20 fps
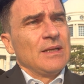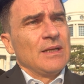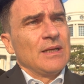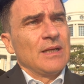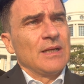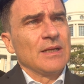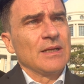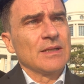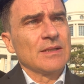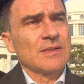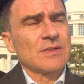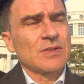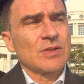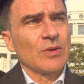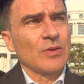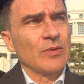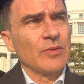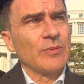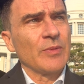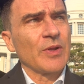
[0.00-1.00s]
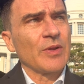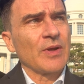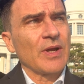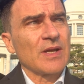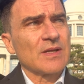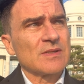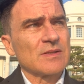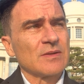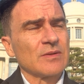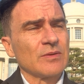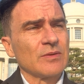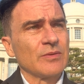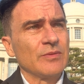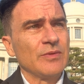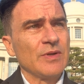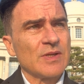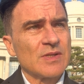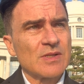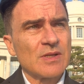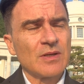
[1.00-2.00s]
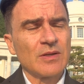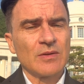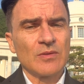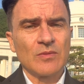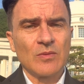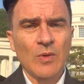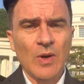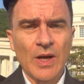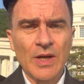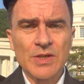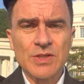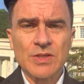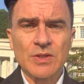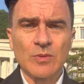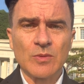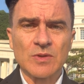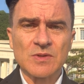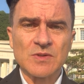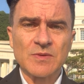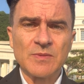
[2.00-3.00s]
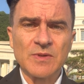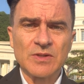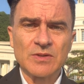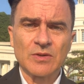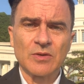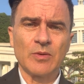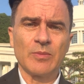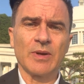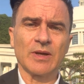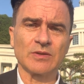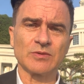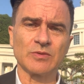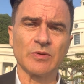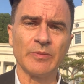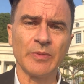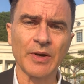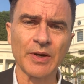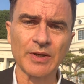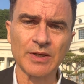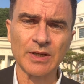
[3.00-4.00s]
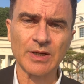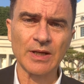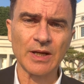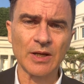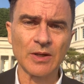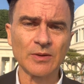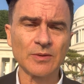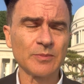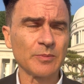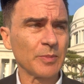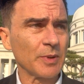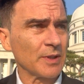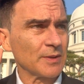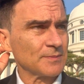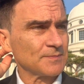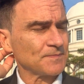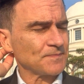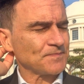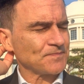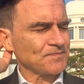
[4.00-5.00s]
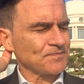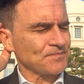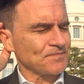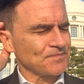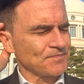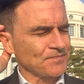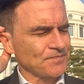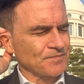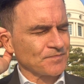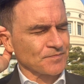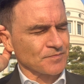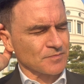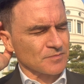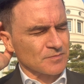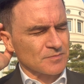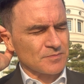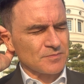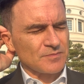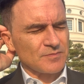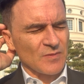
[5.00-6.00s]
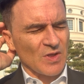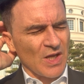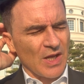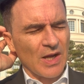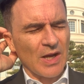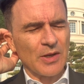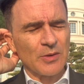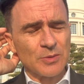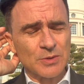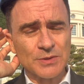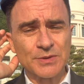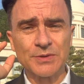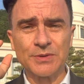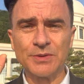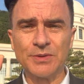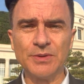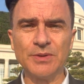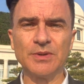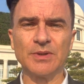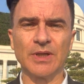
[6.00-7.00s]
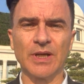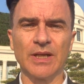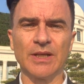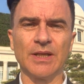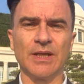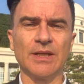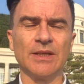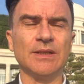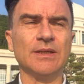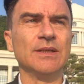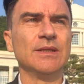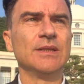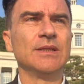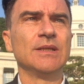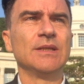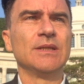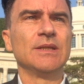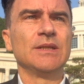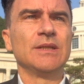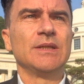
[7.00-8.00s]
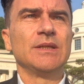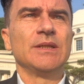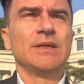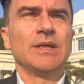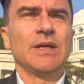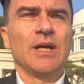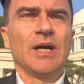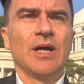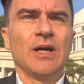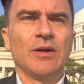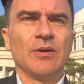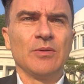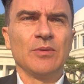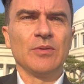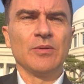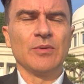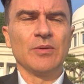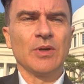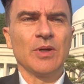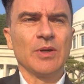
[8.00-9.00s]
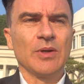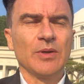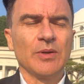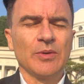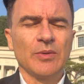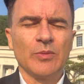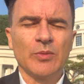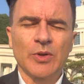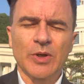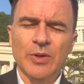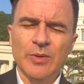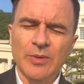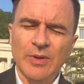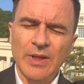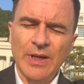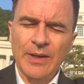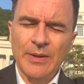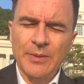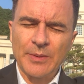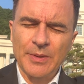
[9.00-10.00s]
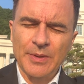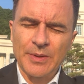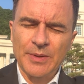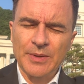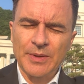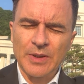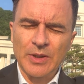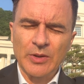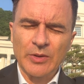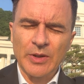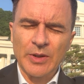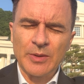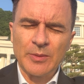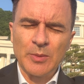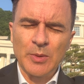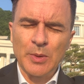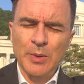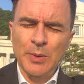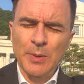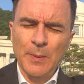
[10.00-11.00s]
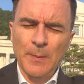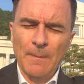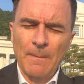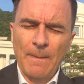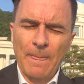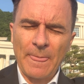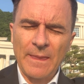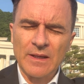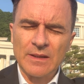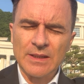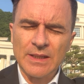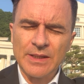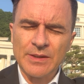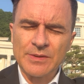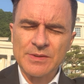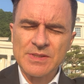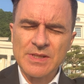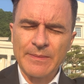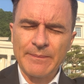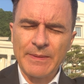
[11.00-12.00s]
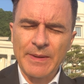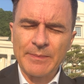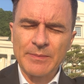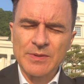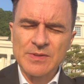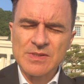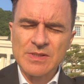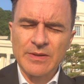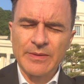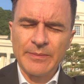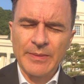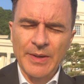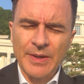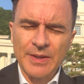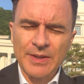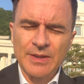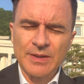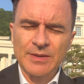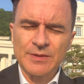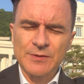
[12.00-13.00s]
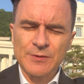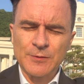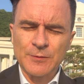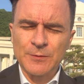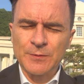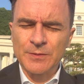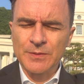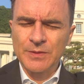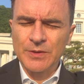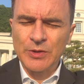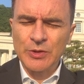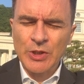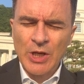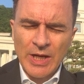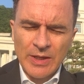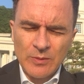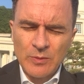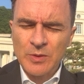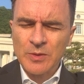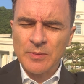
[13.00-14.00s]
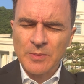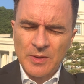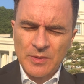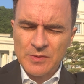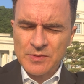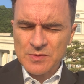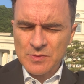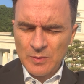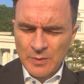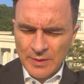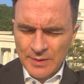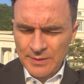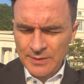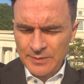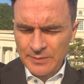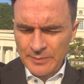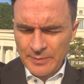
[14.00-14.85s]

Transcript: And so Mother has a reason and why she wants me to go back to America now, but yeah, I will do. And then I'll work with our incredible leaders and members in America to unite with Mother's will.